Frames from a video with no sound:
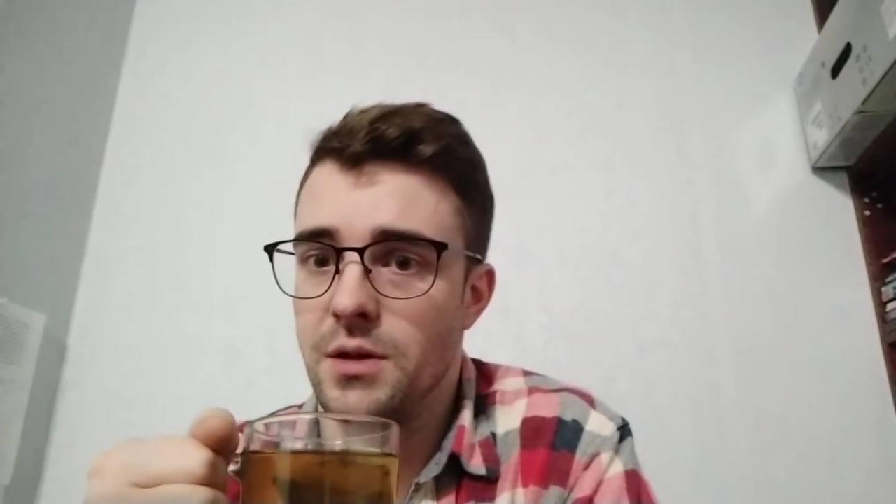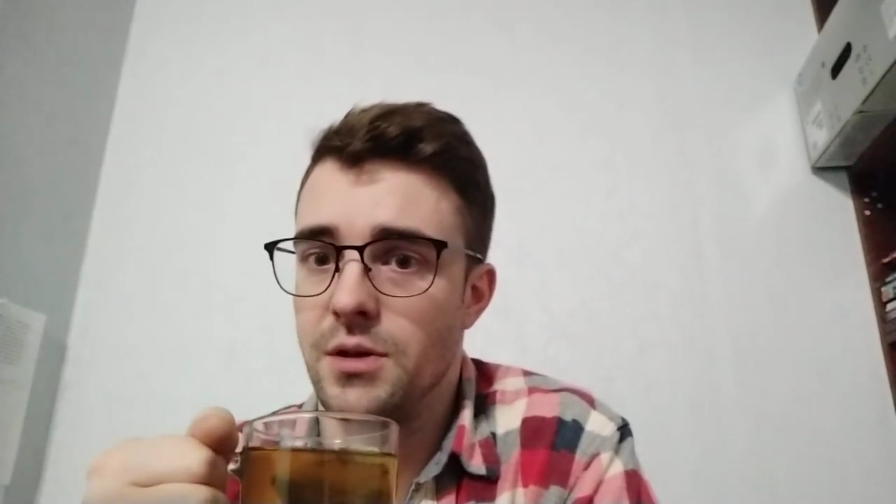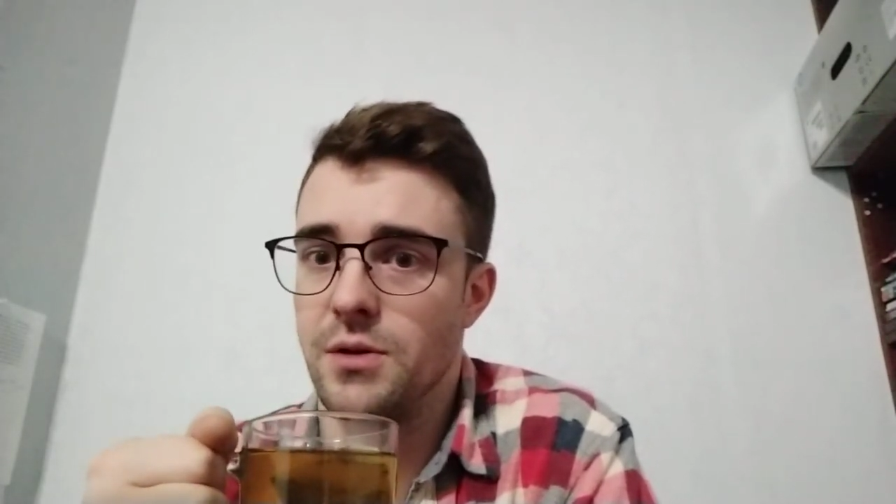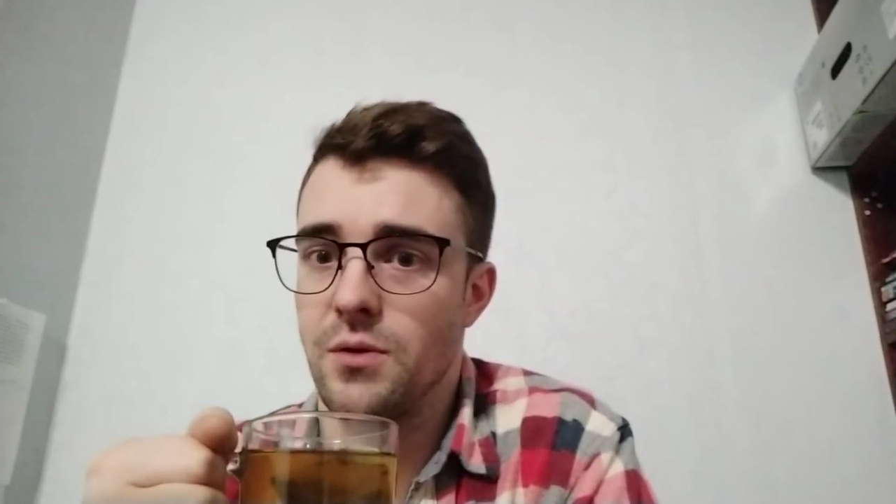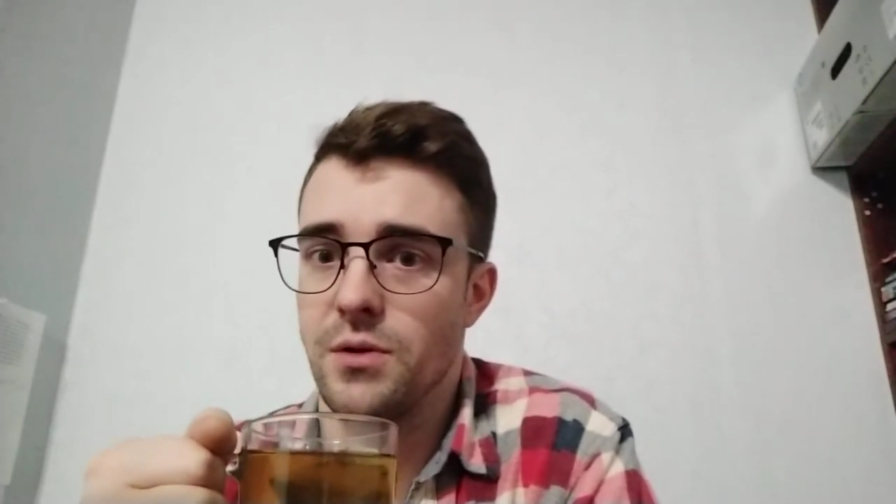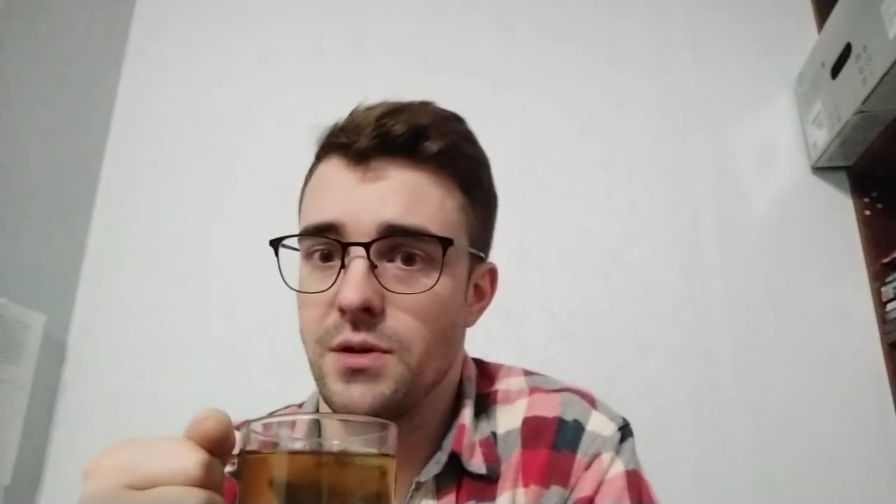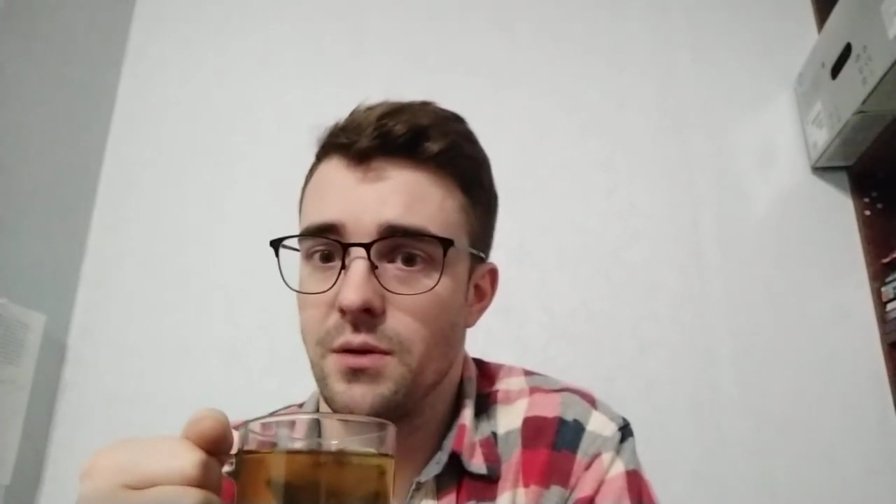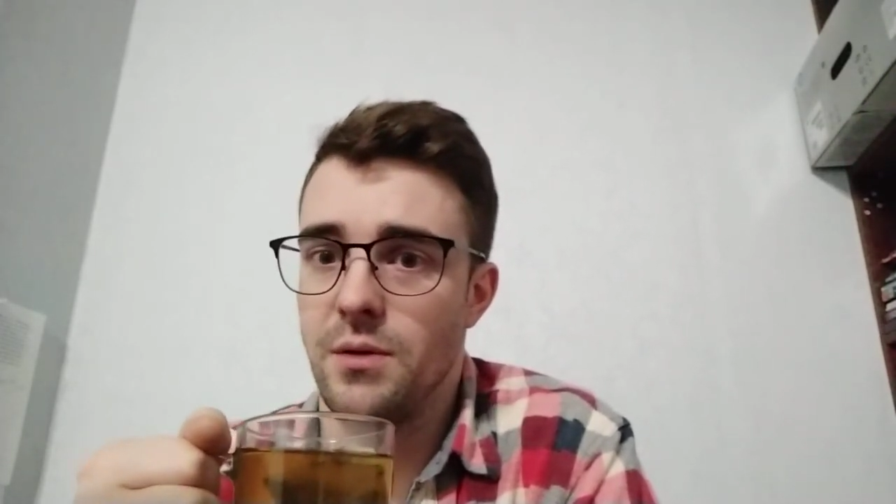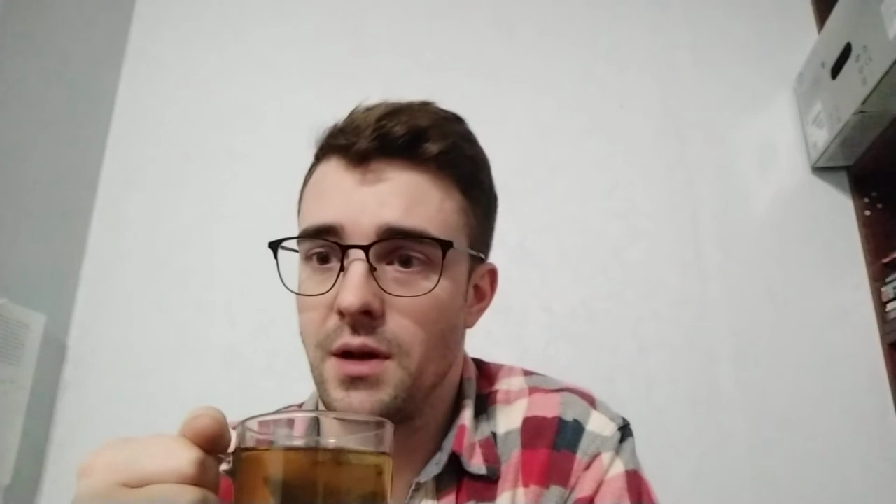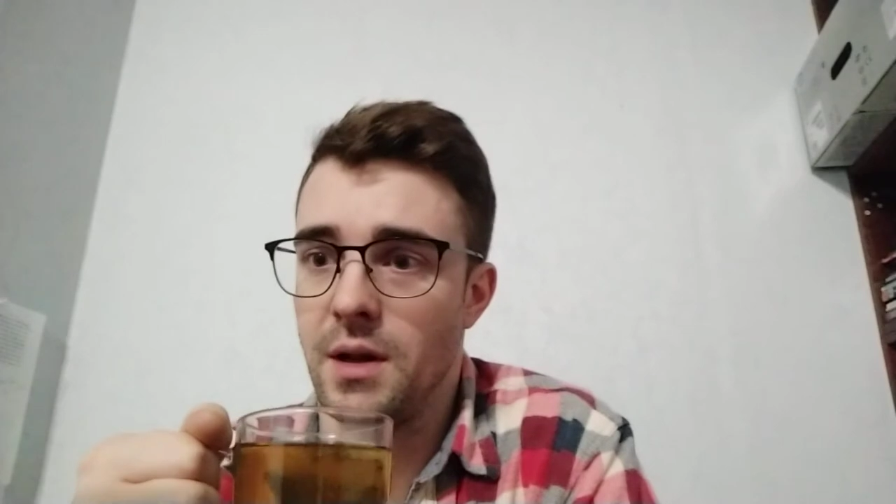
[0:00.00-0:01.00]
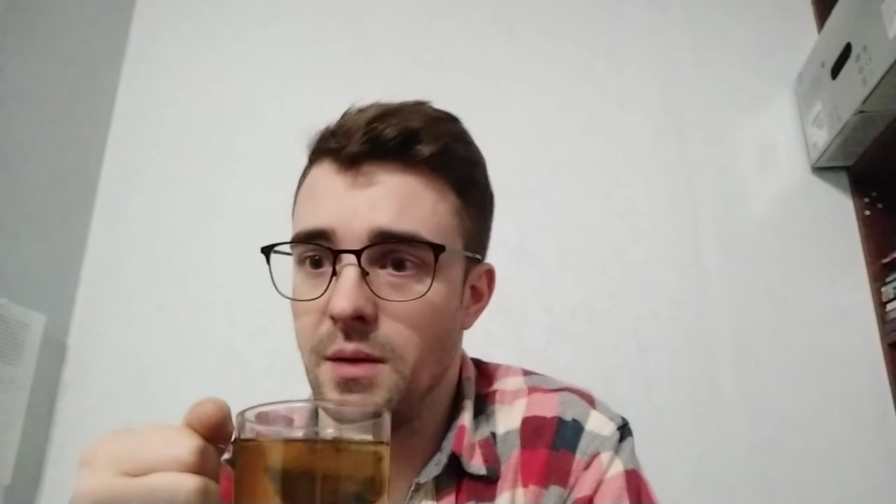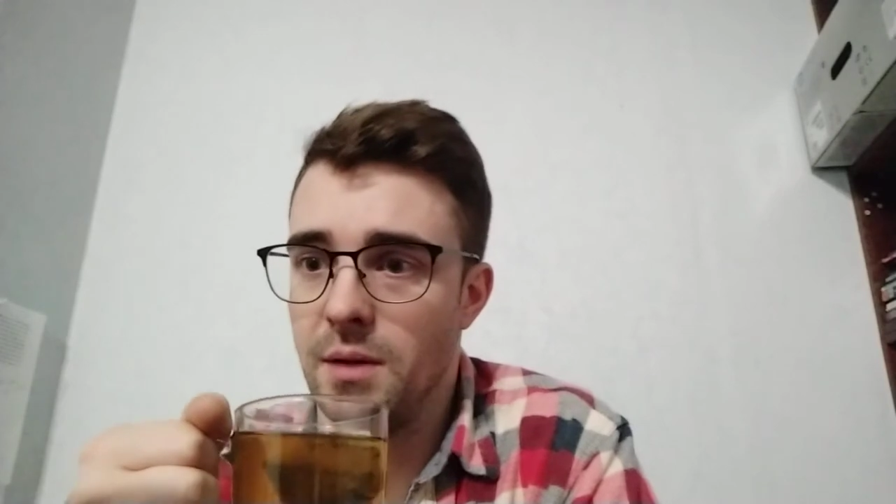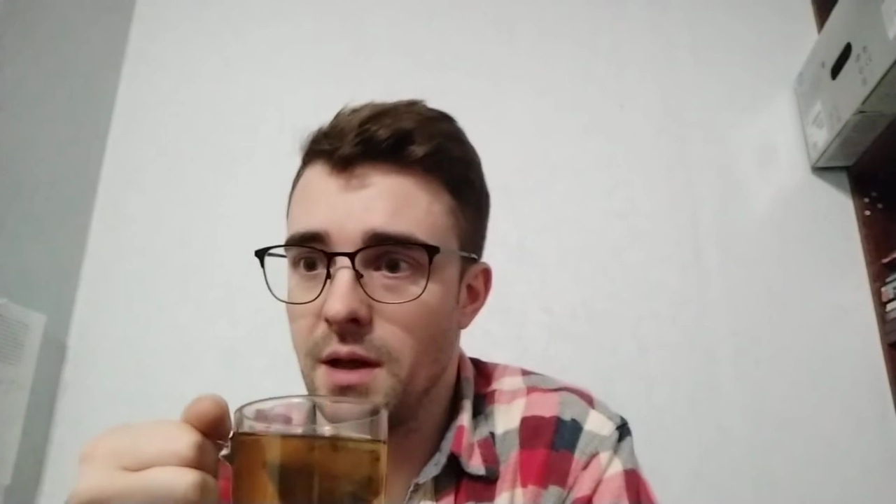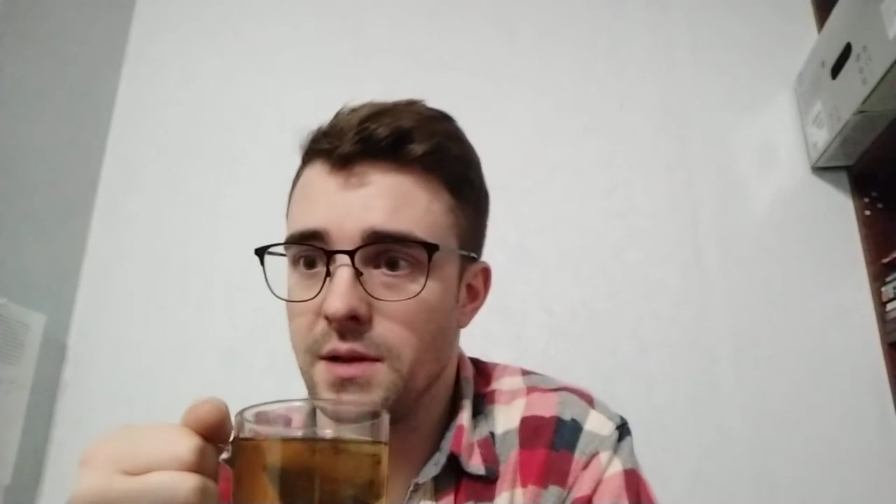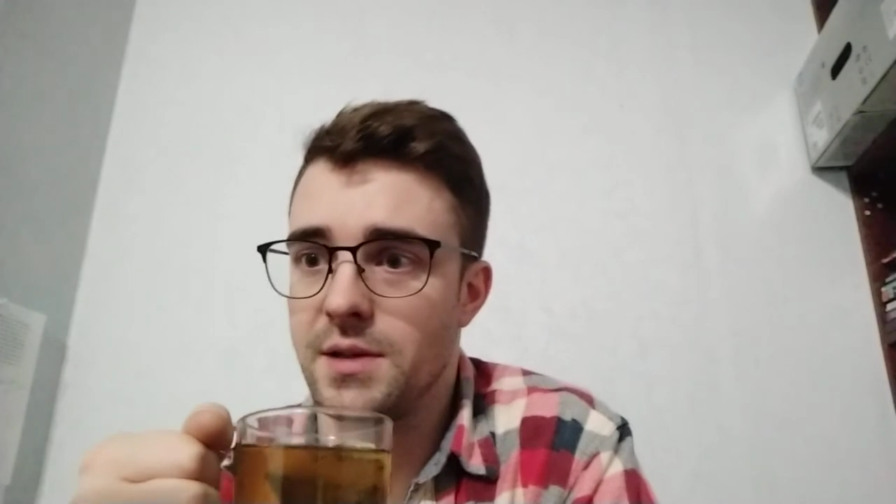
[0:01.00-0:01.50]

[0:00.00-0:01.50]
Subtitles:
she's also done it at the